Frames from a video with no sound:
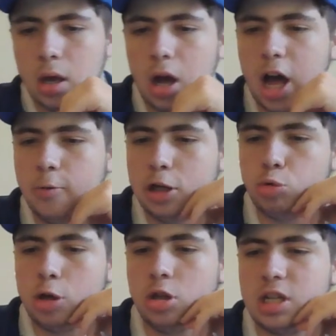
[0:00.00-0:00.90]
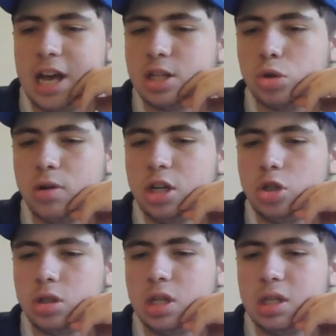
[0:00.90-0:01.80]
I wish we could take
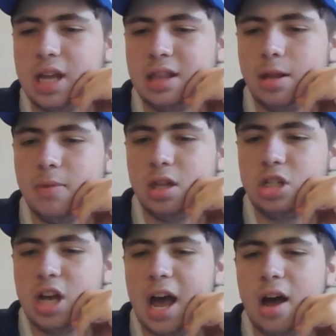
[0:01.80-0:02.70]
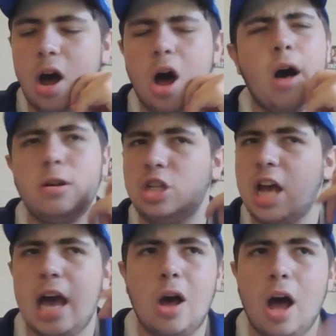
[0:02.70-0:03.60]
screenshots and send them in the chat. Oh,
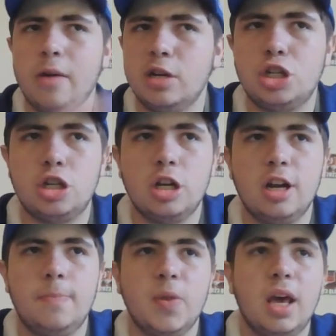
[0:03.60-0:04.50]
Jack, I wish too.